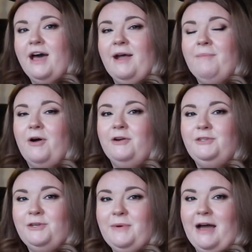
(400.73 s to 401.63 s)
Um, I
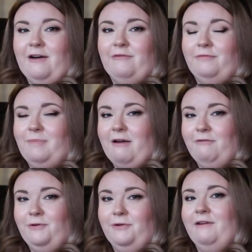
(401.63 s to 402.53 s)
do have
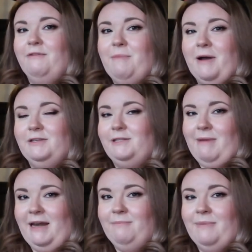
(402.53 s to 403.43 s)
paranoia about
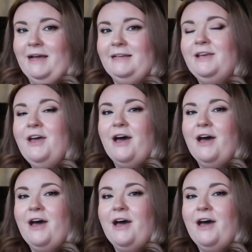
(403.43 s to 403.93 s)
smelling bad.